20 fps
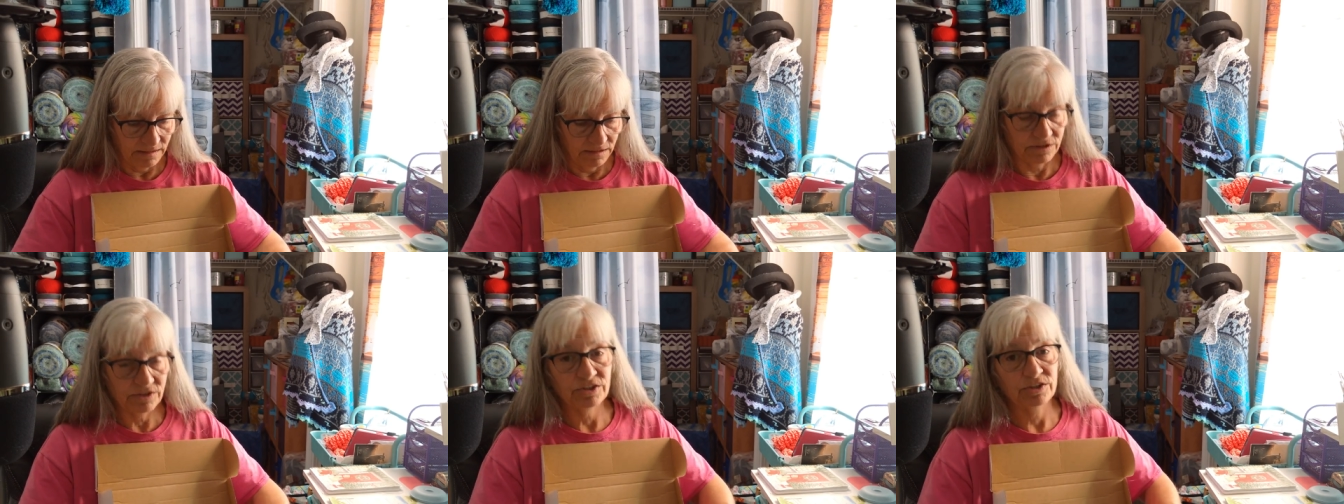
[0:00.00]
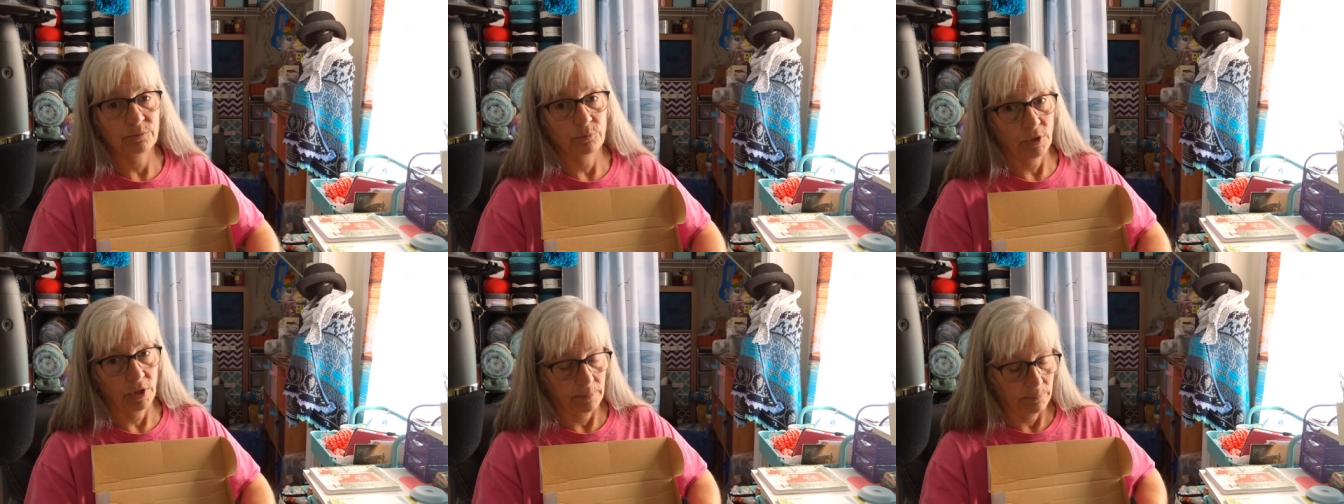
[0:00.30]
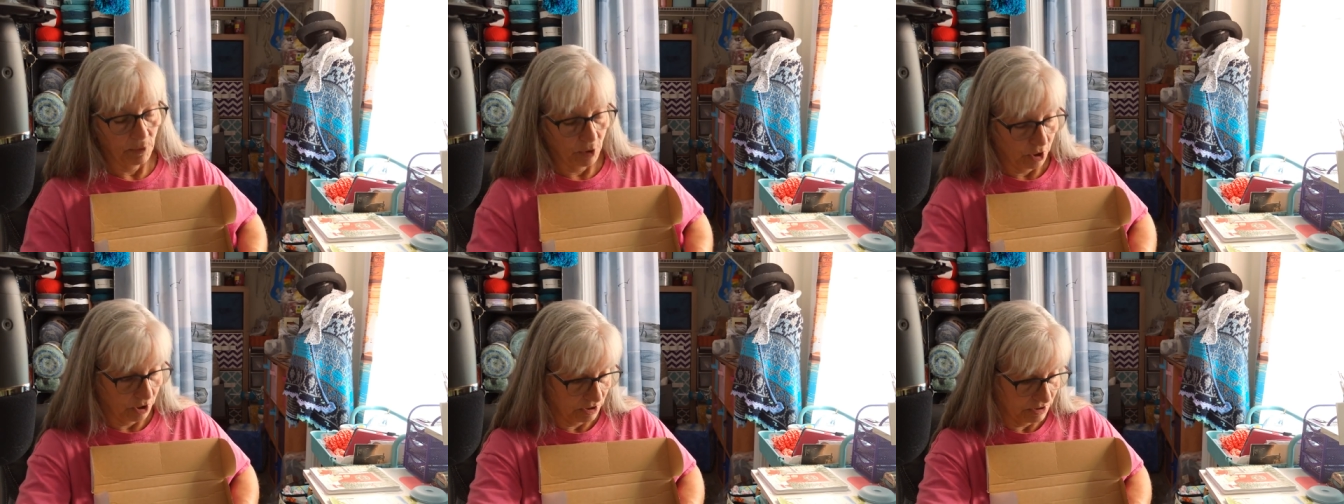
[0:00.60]
This is a bright
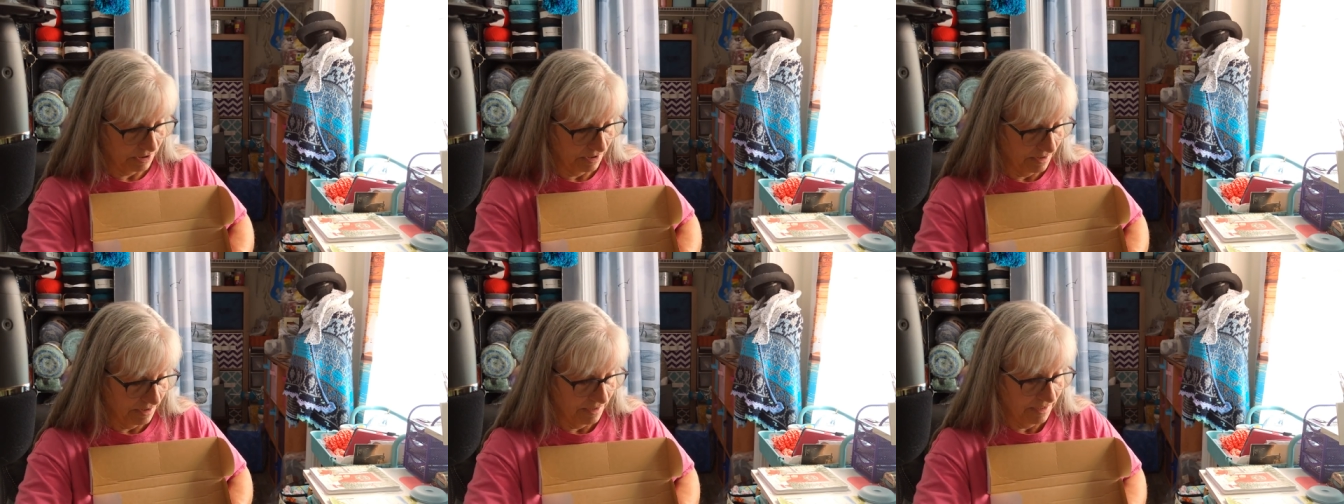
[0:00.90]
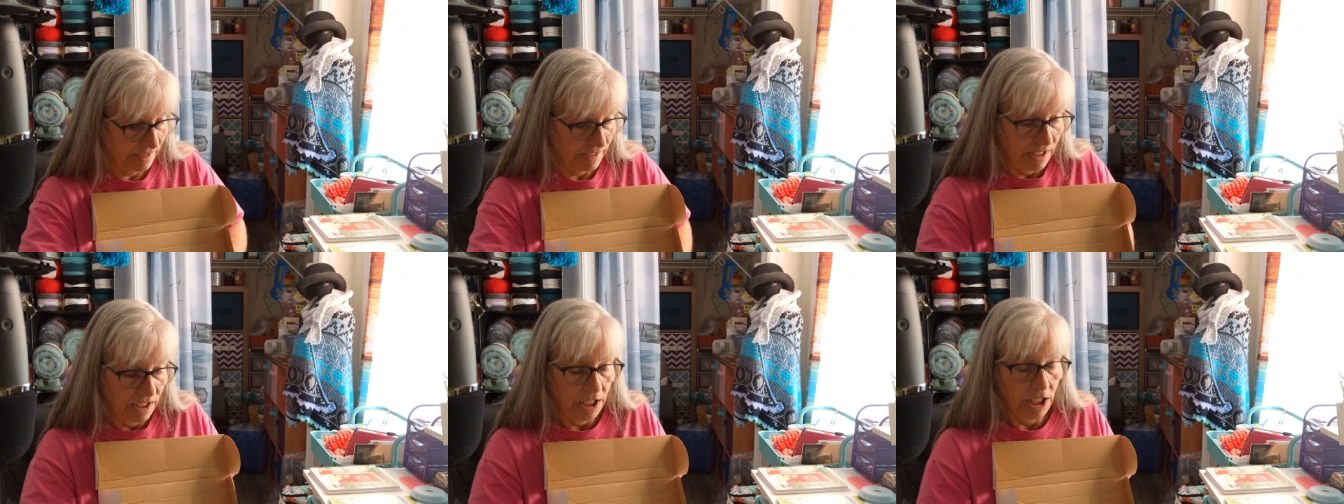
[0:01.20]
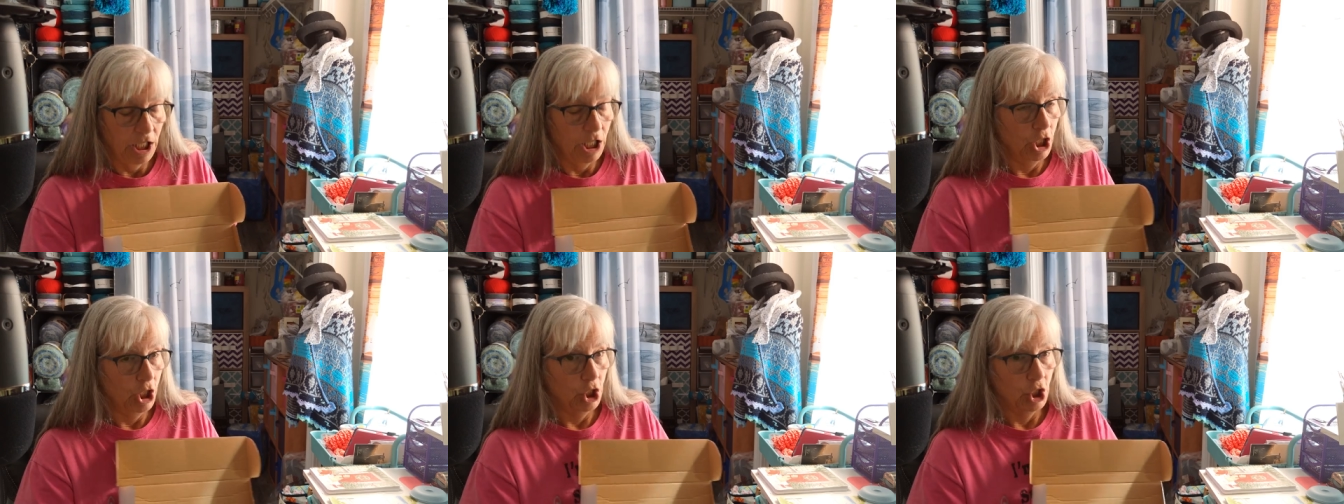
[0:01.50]
box.
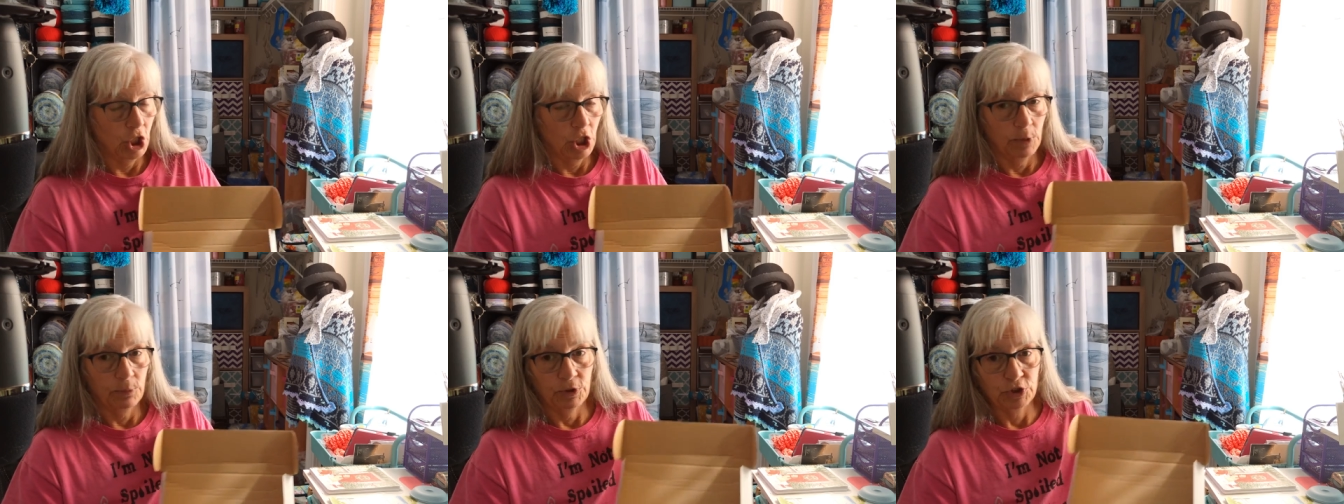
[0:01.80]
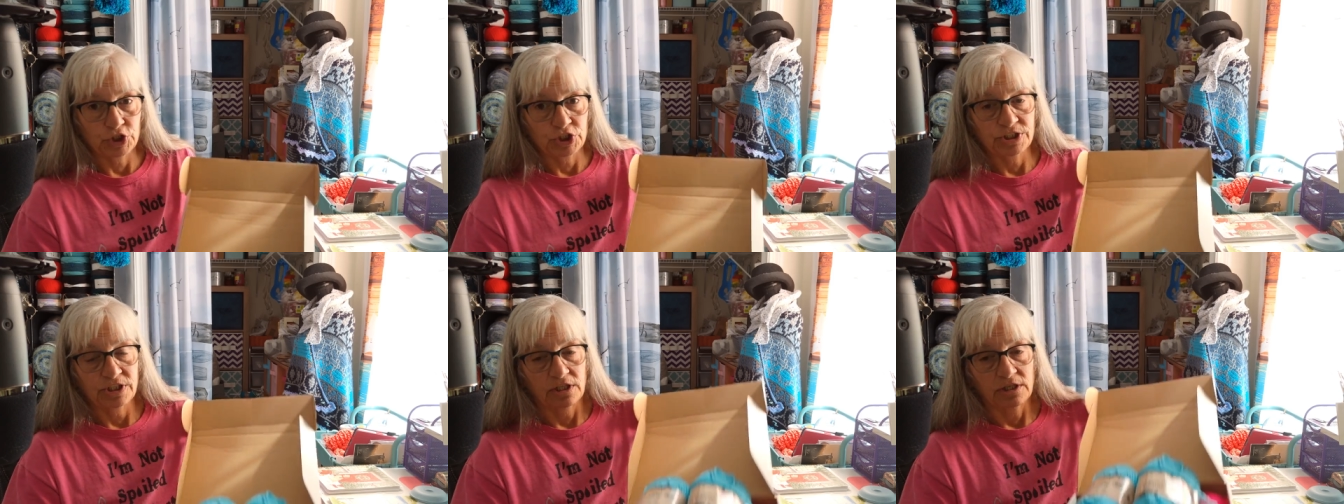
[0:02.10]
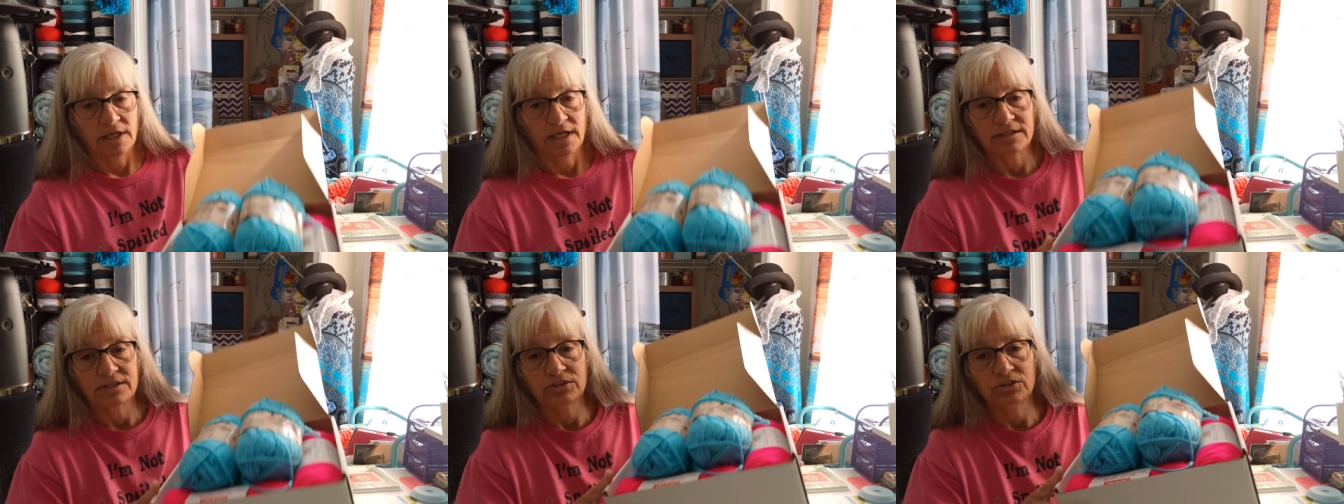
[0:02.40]
Put your
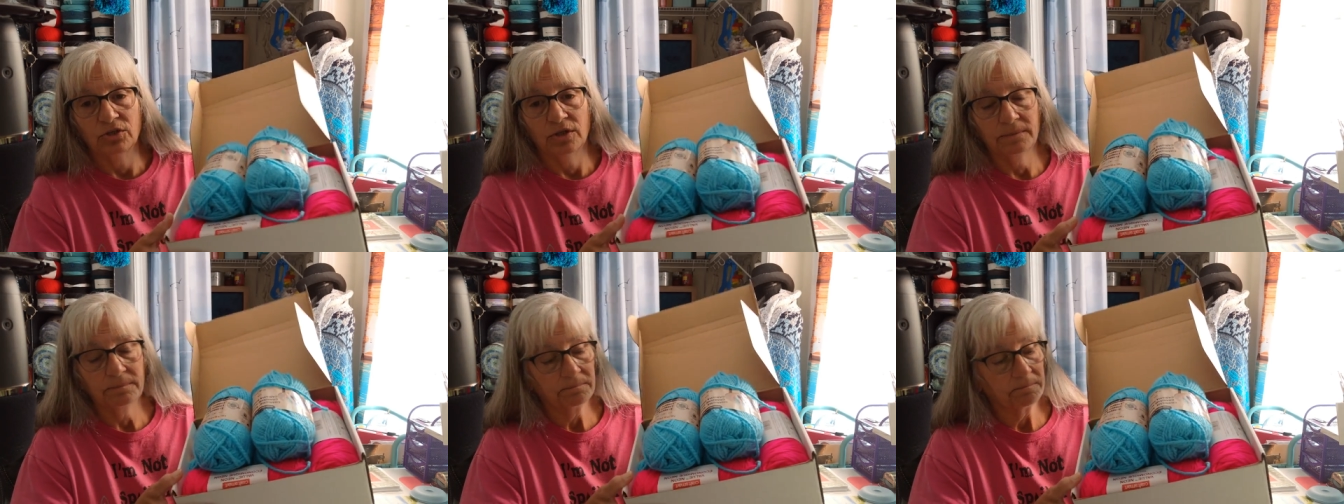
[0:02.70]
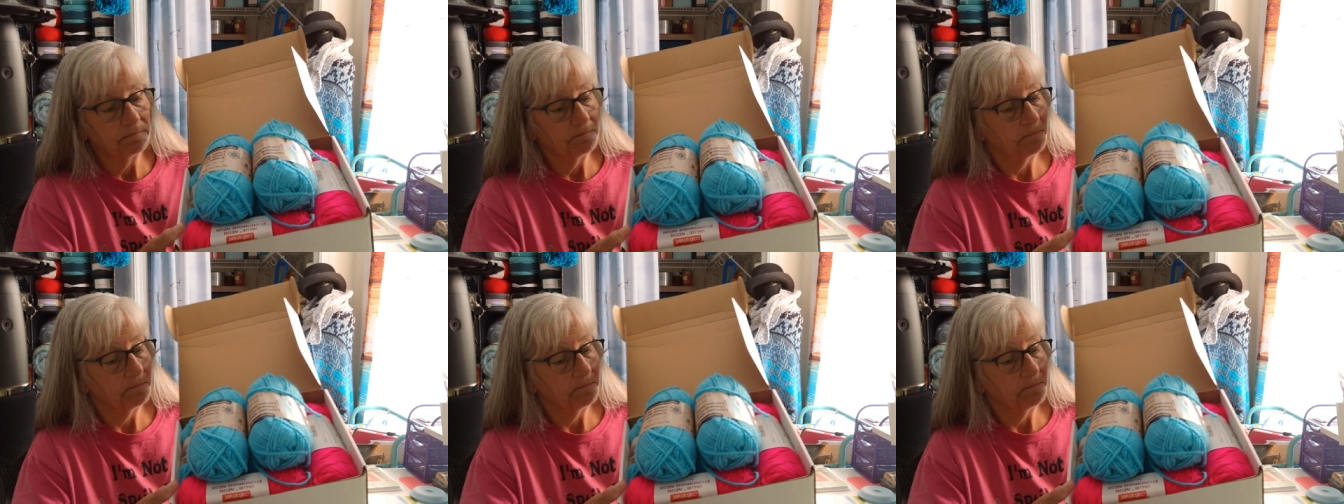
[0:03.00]
sunglasses on.